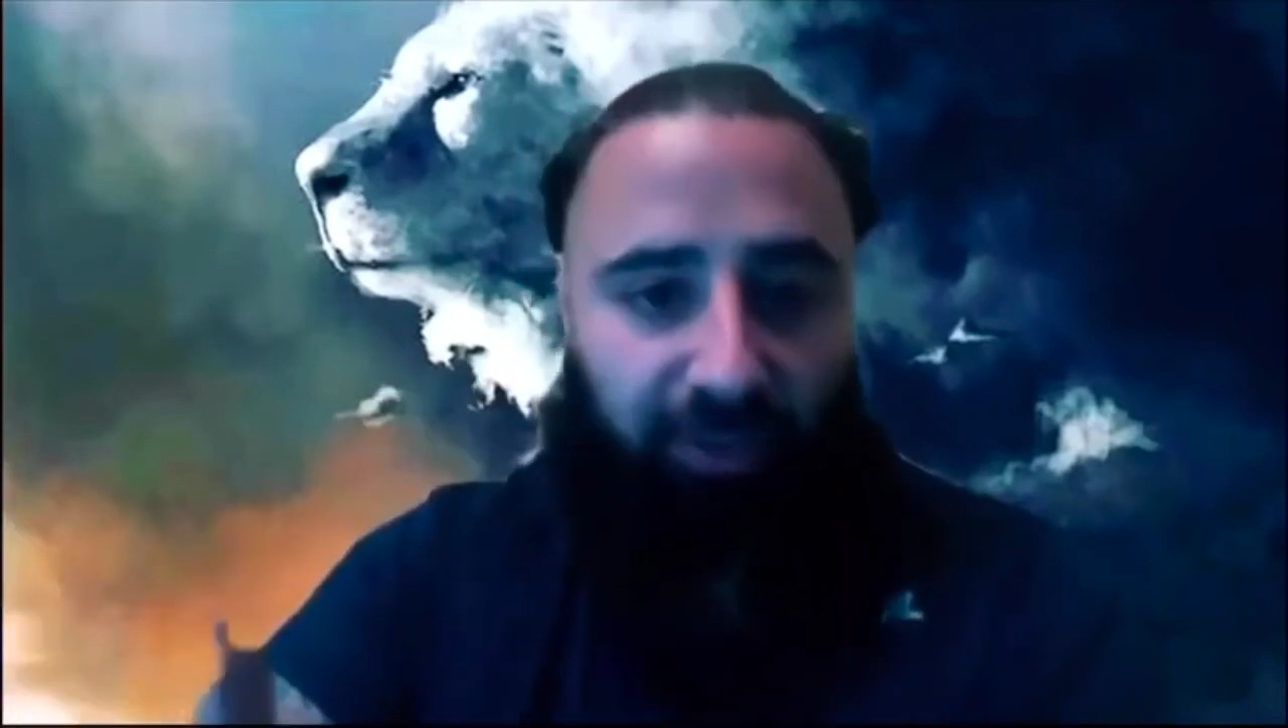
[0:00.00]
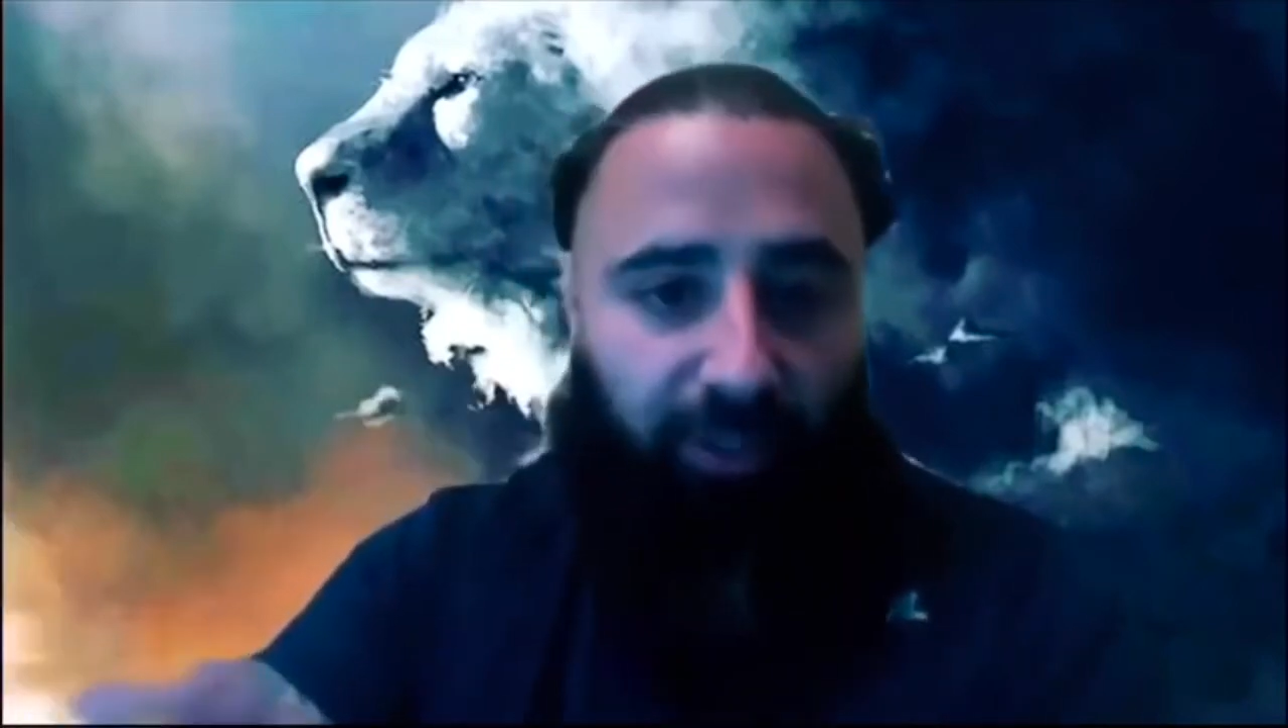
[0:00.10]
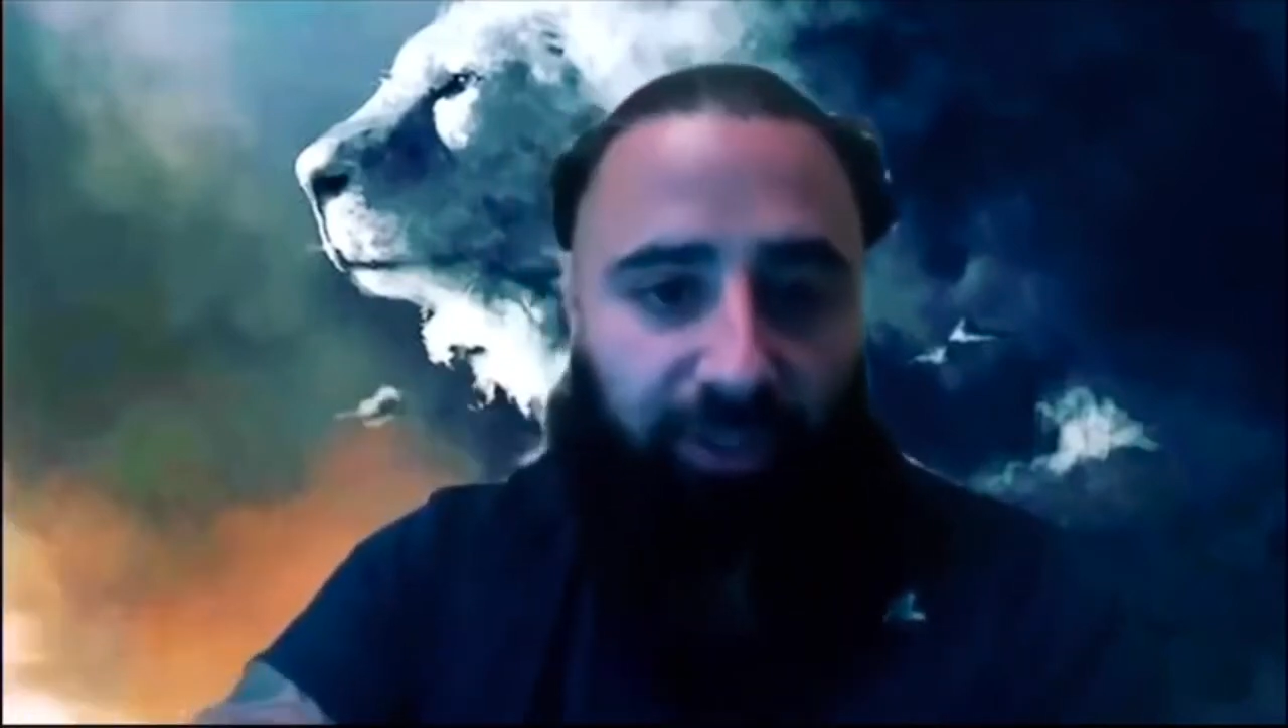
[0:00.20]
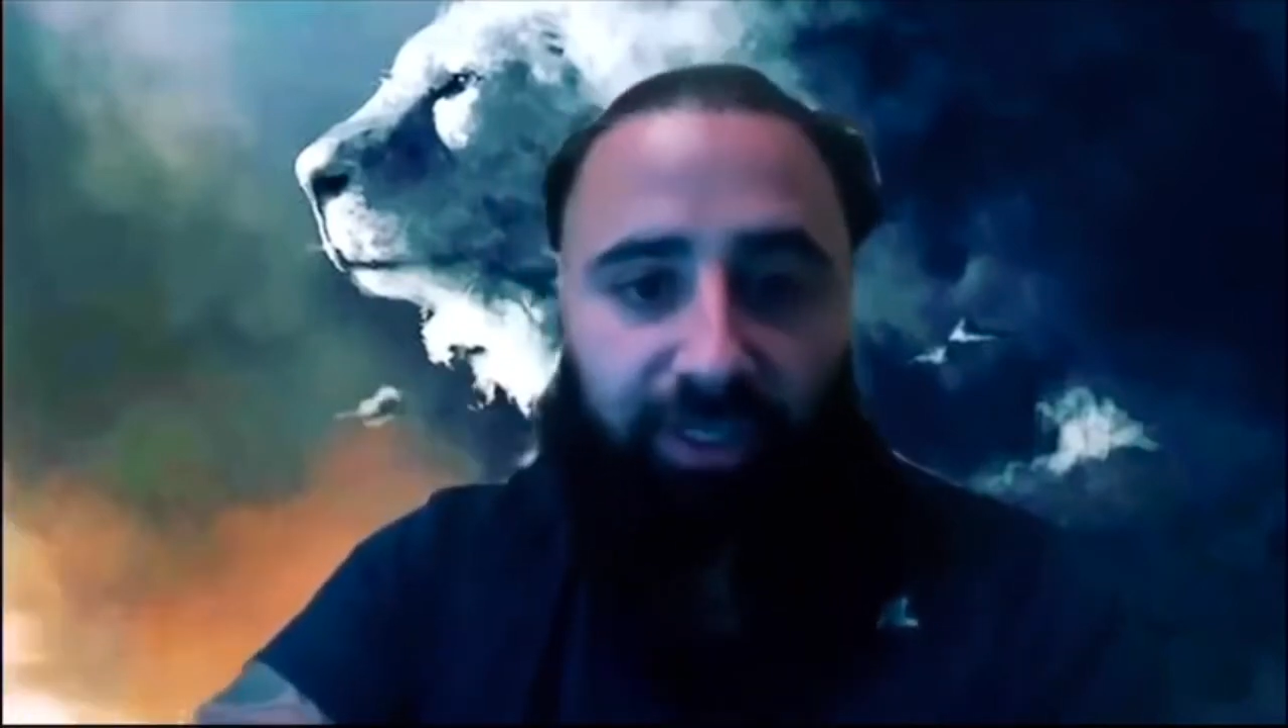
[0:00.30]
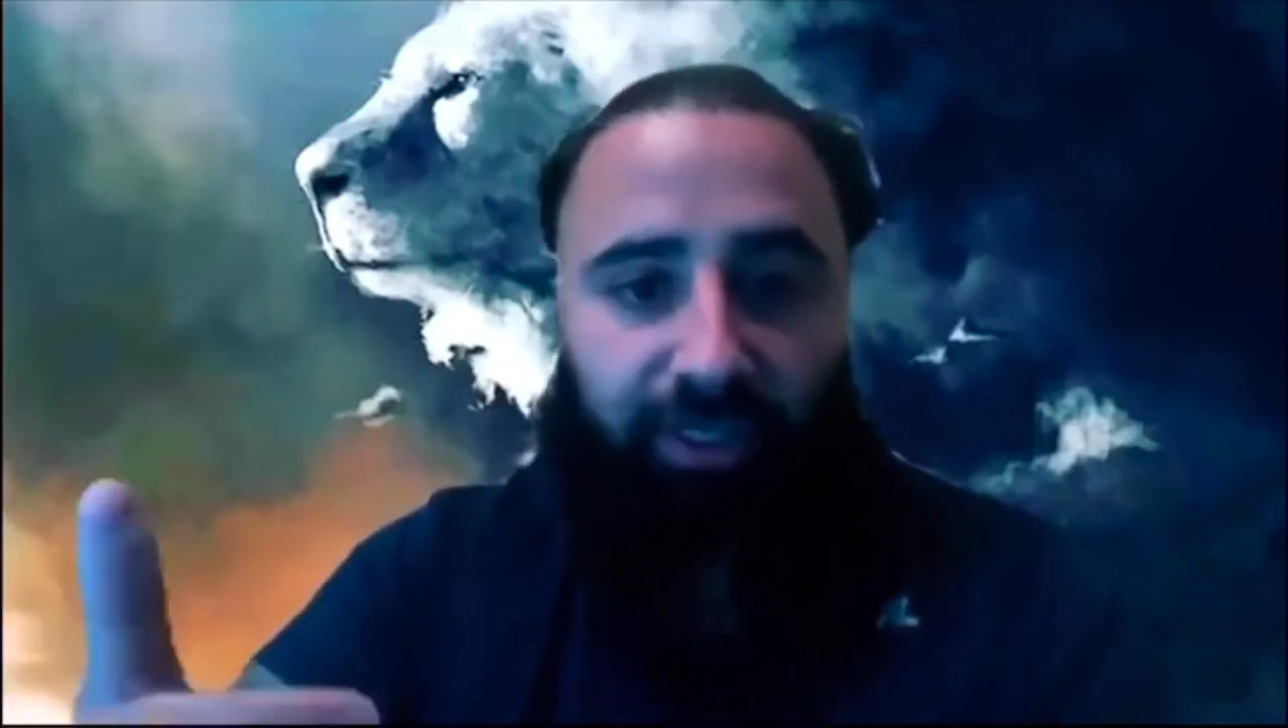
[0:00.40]

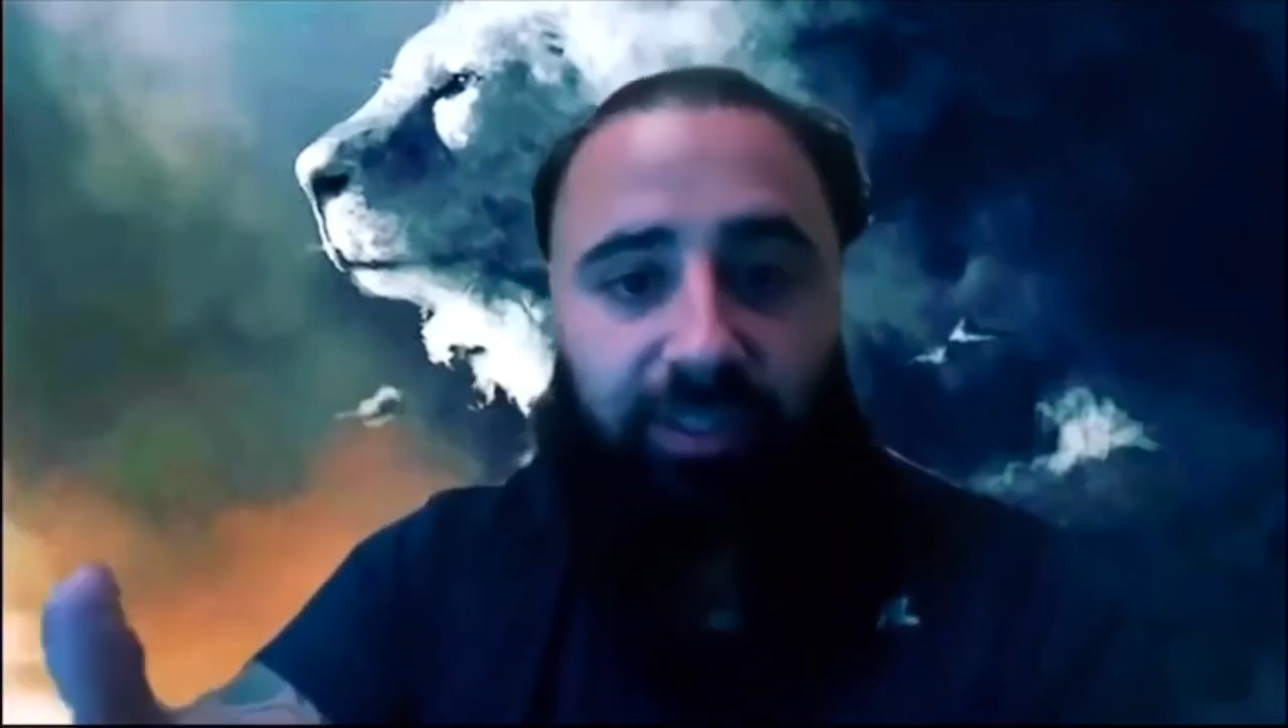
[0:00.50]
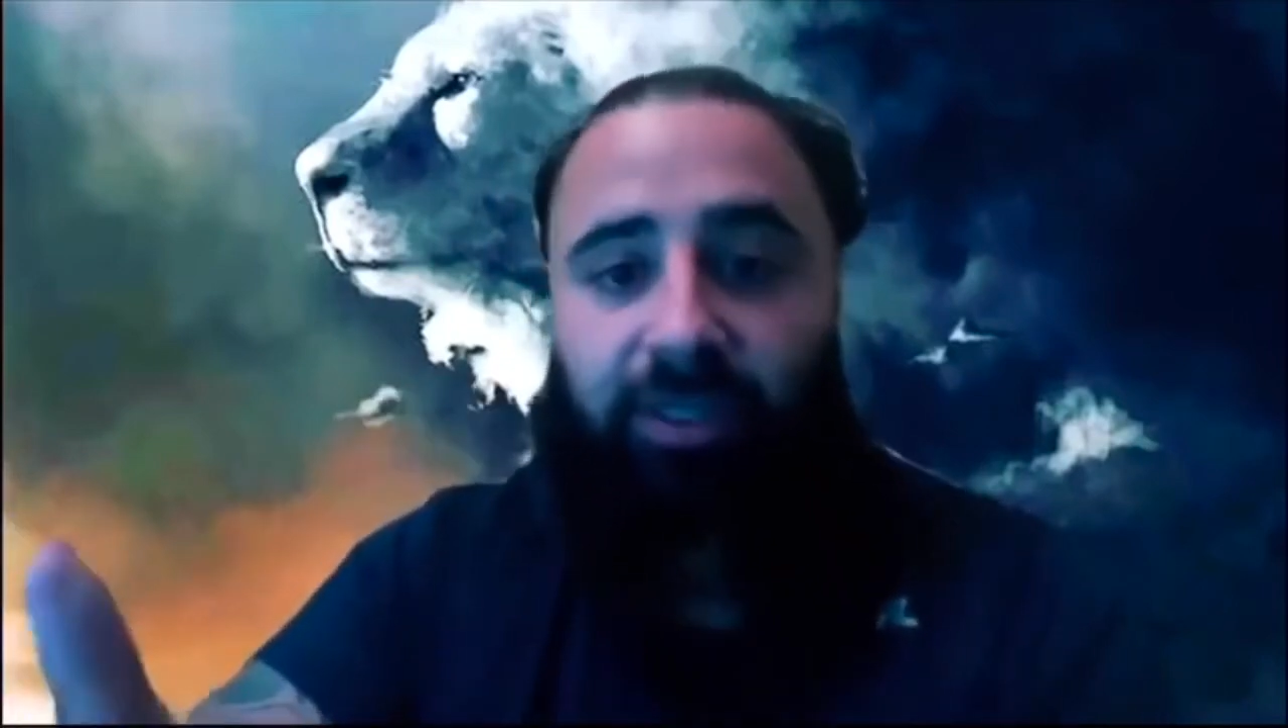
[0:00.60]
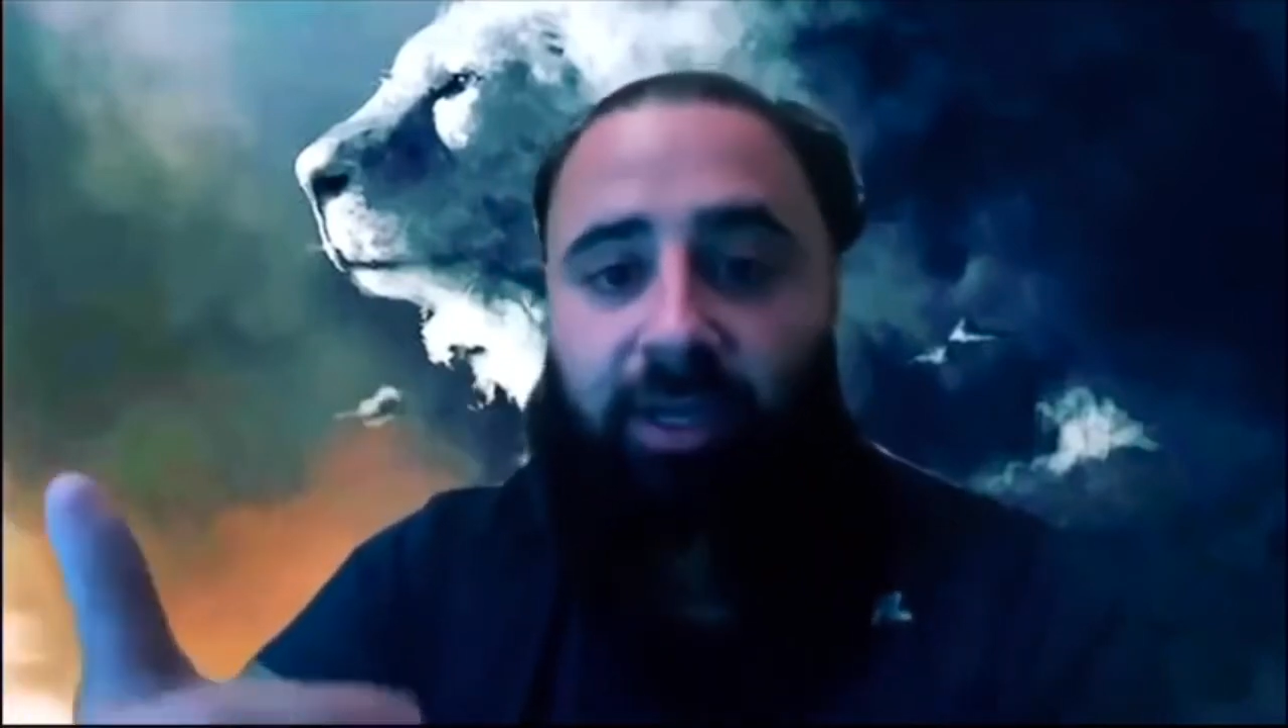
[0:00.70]
which is